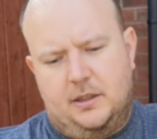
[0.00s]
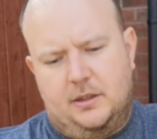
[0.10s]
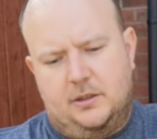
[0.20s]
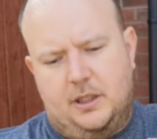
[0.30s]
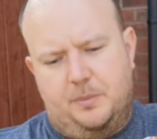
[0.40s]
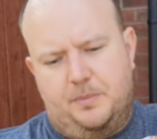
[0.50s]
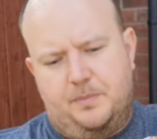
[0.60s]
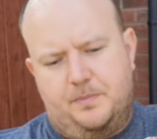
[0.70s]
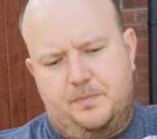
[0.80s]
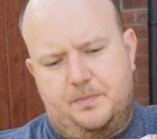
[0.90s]
Looks like
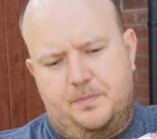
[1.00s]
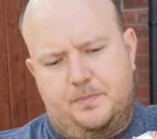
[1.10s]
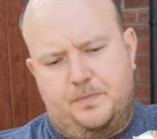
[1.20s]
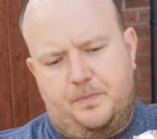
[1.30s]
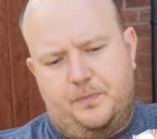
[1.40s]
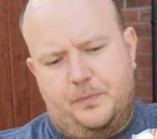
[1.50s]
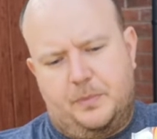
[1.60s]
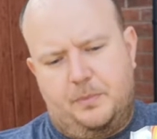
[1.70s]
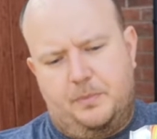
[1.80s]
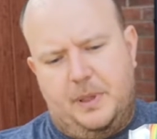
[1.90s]

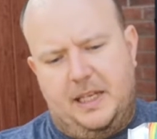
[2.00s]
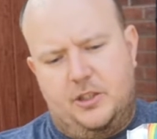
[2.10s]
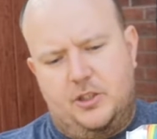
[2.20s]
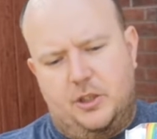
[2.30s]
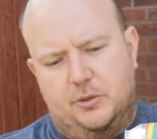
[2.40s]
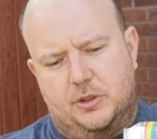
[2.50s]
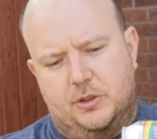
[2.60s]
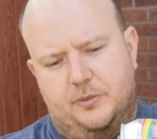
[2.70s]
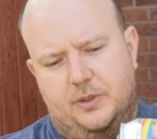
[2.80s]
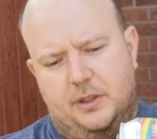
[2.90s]
peach juice or
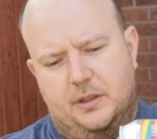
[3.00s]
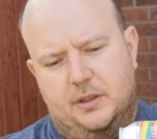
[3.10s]
something.